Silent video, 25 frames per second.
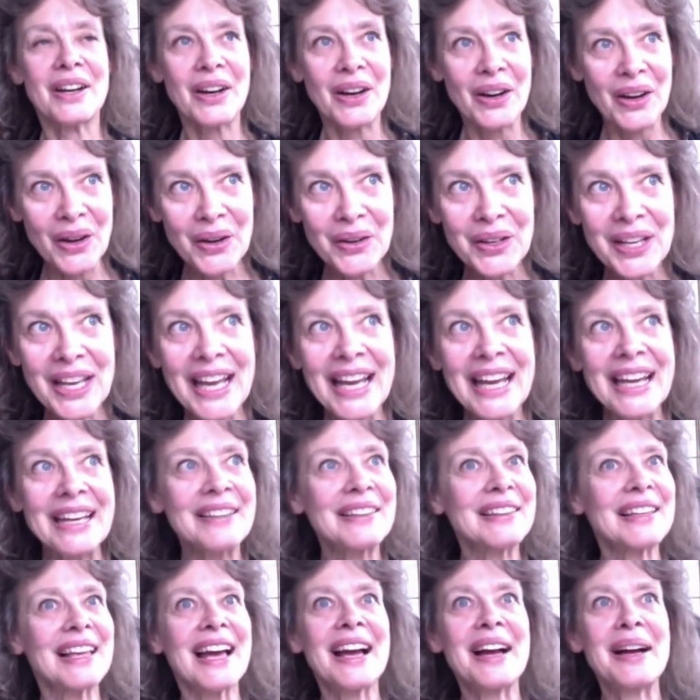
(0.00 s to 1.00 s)
Okay,
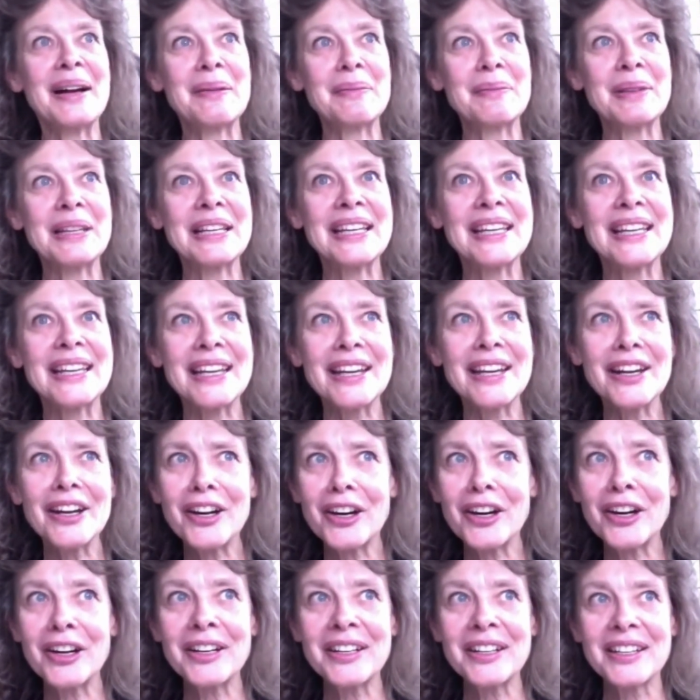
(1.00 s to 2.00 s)

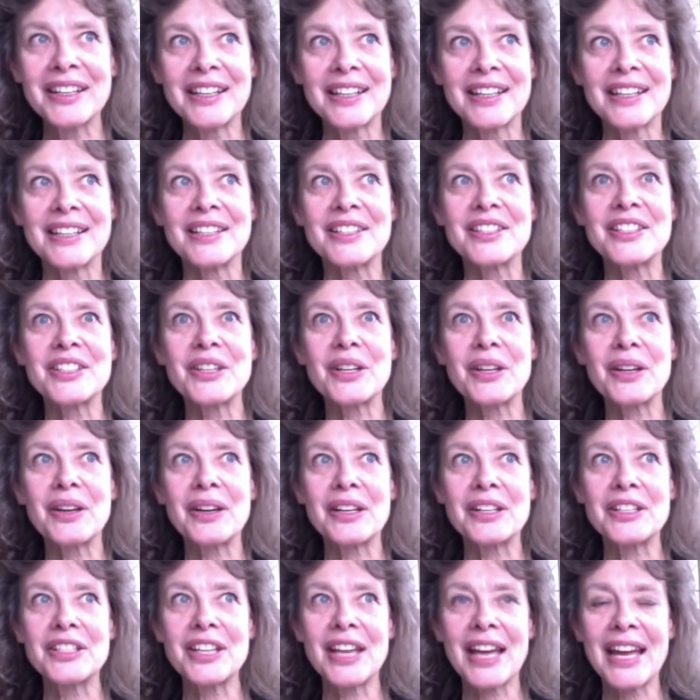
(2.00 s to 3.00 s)
here,
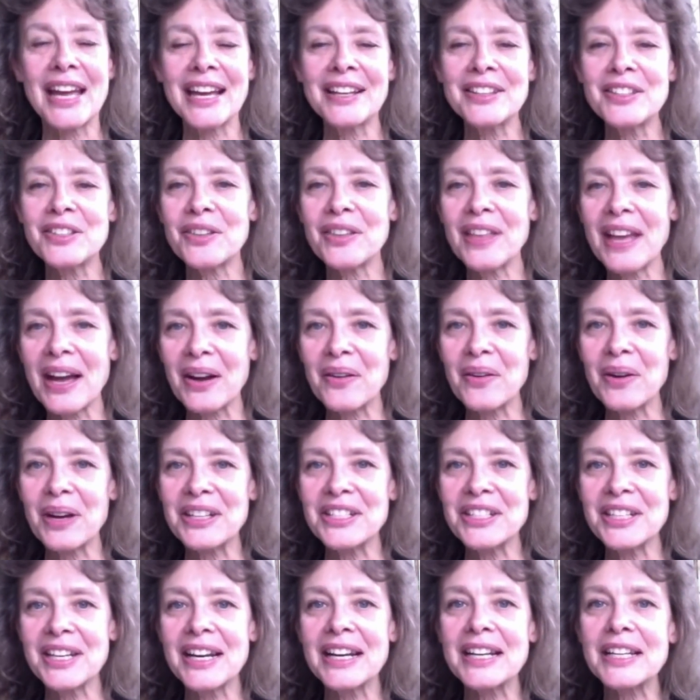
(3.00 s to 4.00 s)
to answer that
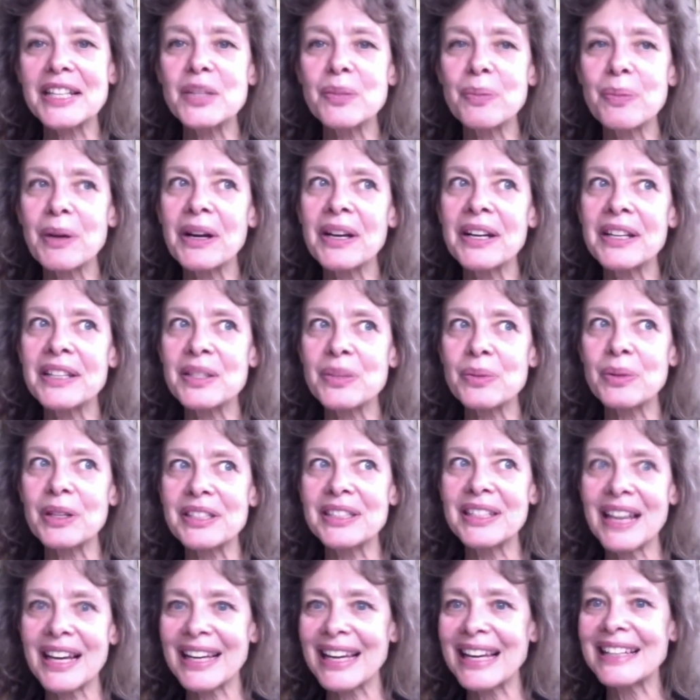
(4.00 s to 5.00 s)
question, and experience
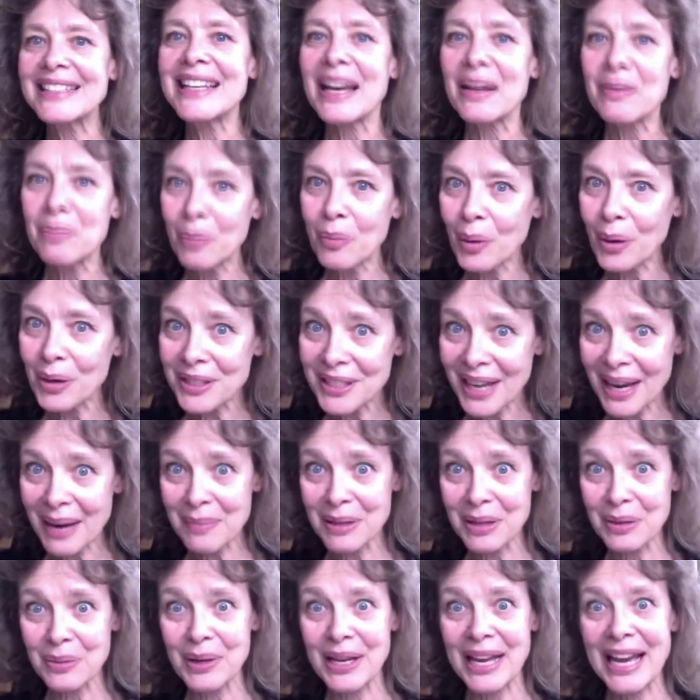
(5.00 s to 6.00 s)
will again take more
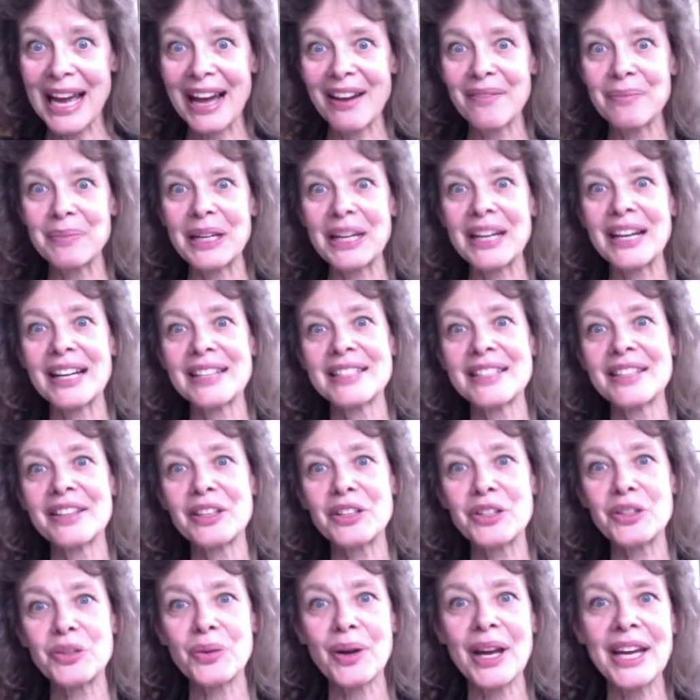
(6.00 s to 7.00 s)
time than we have, because
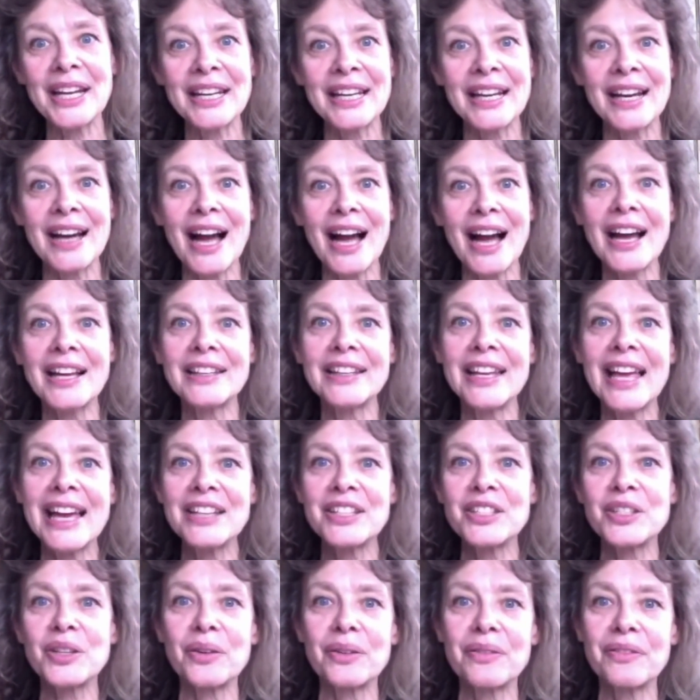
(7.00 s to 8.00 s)
in the training I
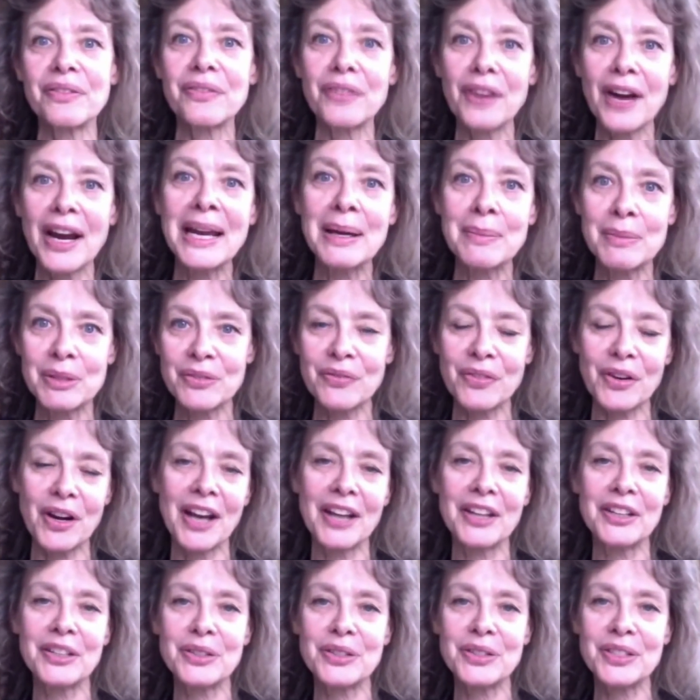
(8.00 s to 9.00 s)
lay certain frames
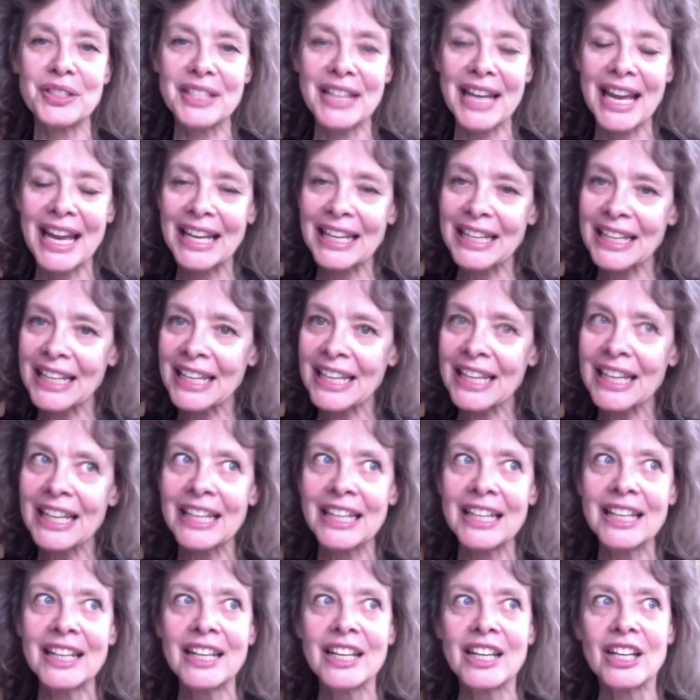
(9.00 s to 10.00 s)
for understanding
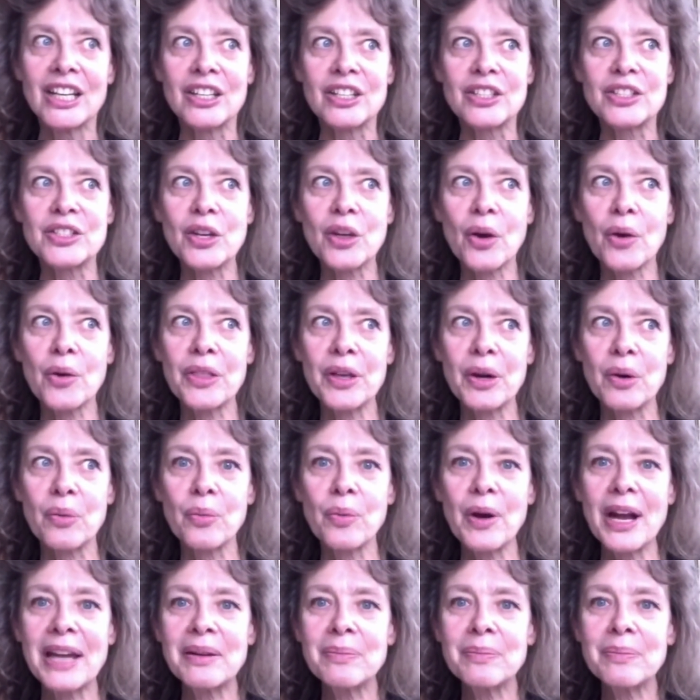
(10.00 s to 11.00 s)
it, so
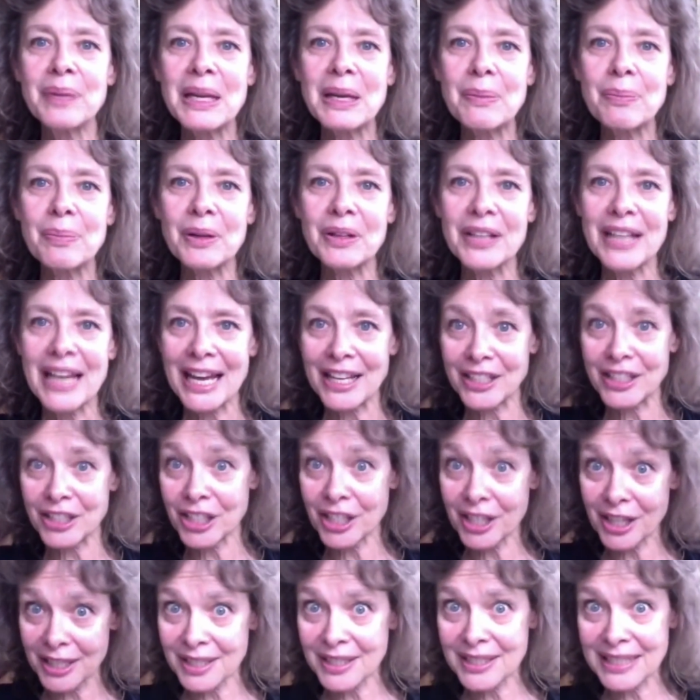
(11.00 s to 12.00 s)
that when people get
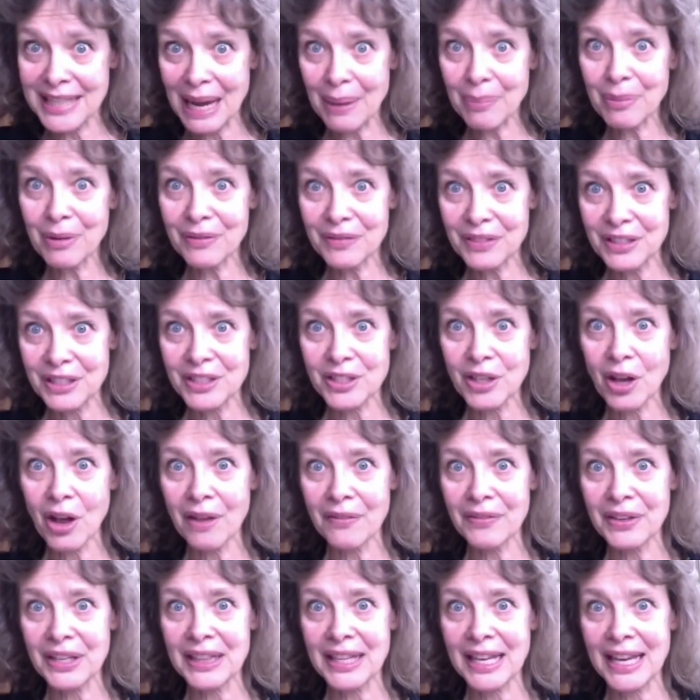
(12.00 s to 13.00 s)
to the step of
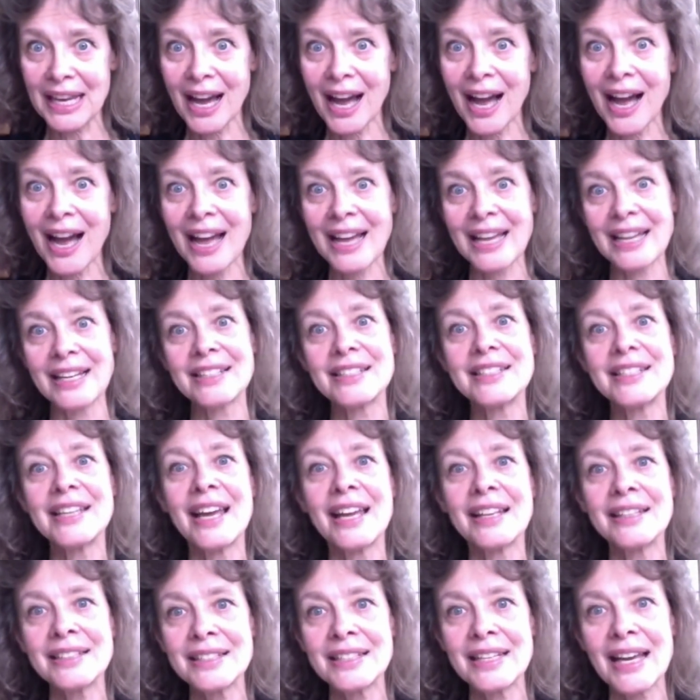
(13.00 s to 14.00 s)
dissolving the I, it
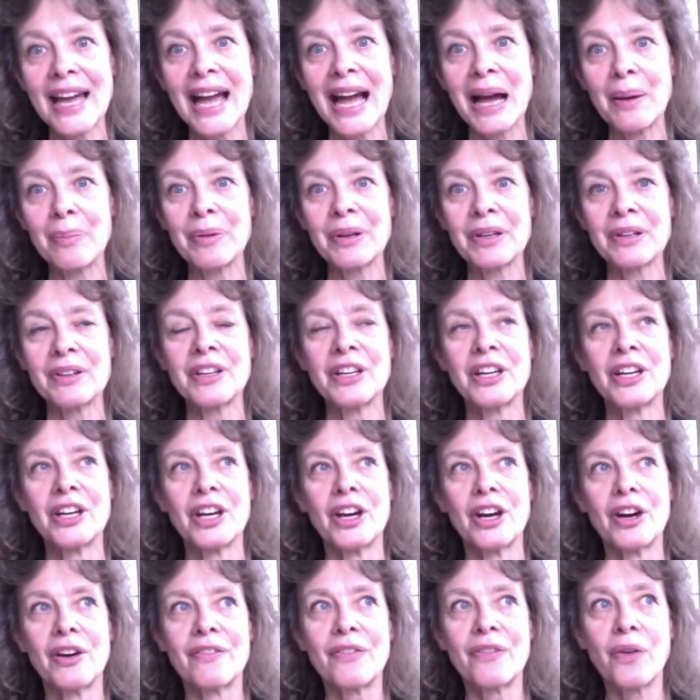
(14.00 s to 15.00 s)
tends to happen
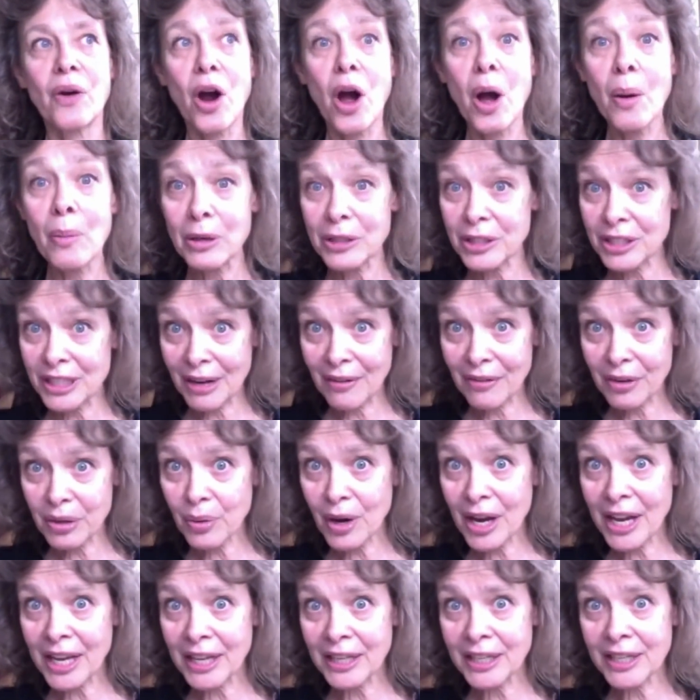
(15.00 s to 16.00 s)
for almost
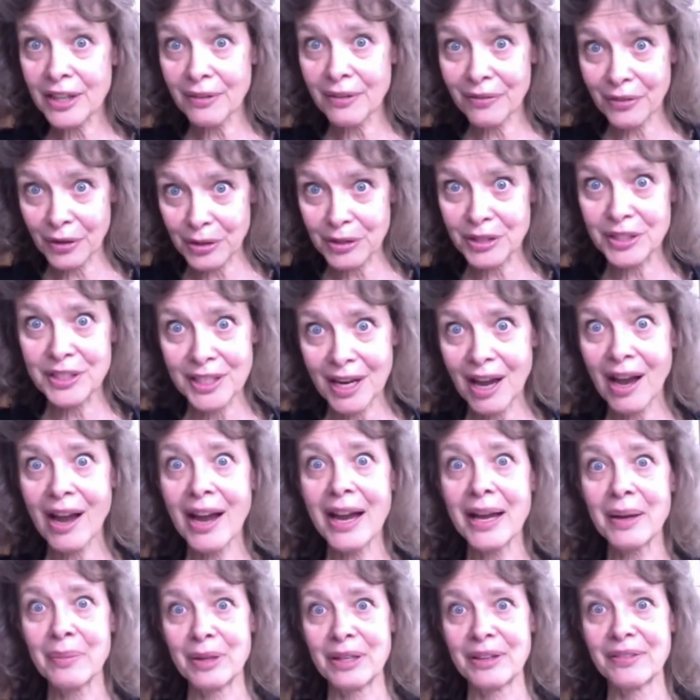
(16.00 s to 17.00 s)
everyone the first
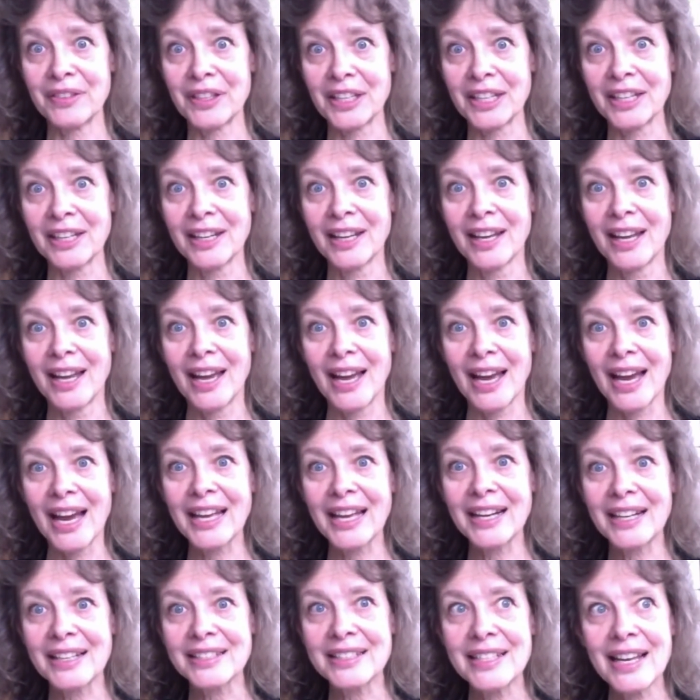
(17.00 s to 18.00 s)
time even,
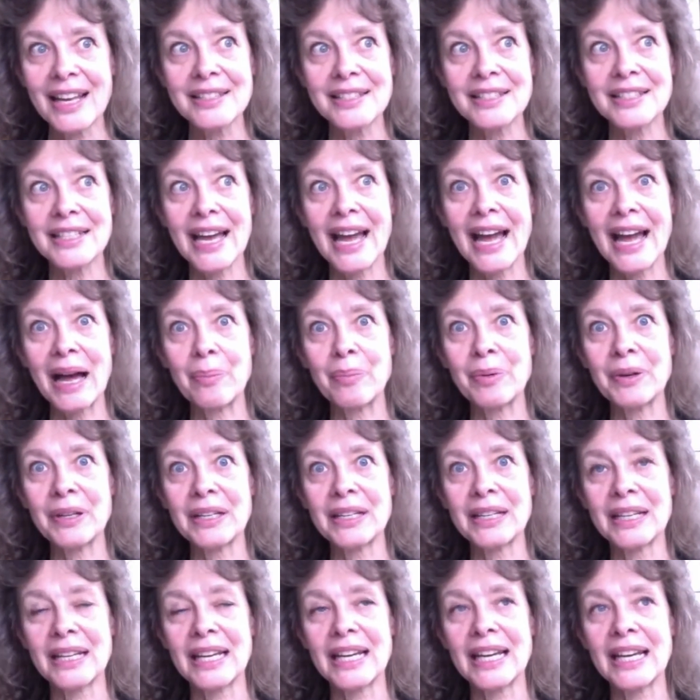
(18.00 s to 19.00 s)
and it tends to
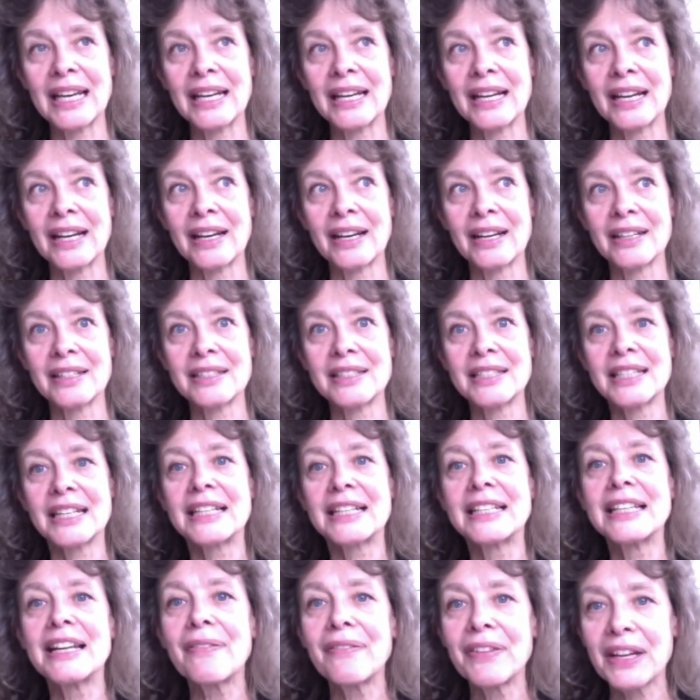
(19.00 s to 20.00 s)
happen in a
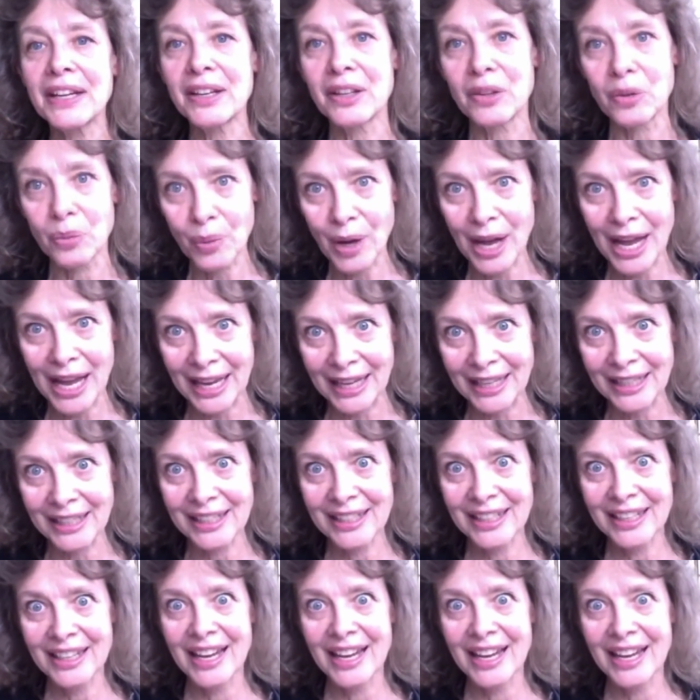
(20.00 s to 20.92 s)
significant way.